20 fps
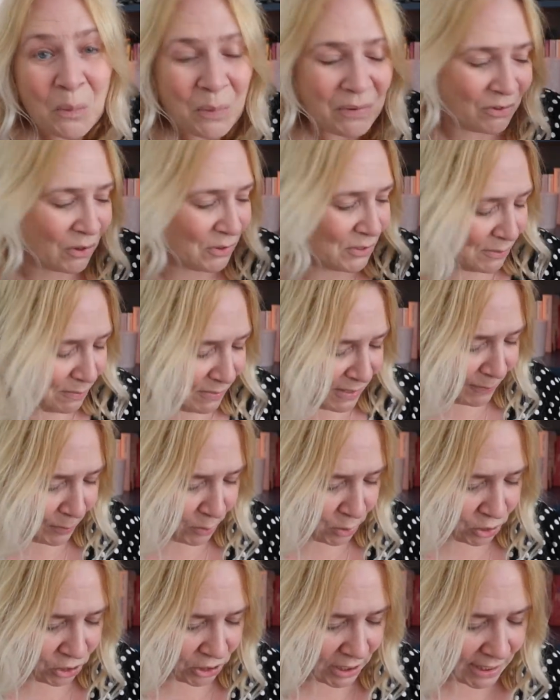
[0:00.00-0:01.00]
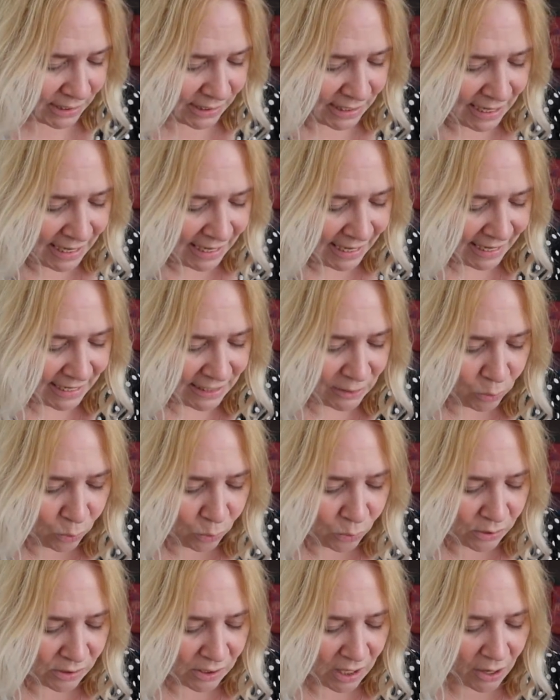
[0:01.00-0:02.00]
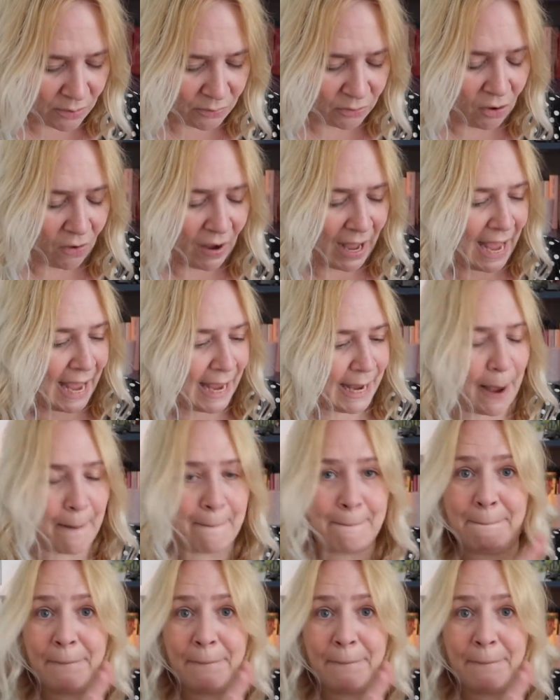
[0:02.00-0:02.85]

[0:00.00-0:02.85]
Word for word: We've got some sponges. He's also got a, a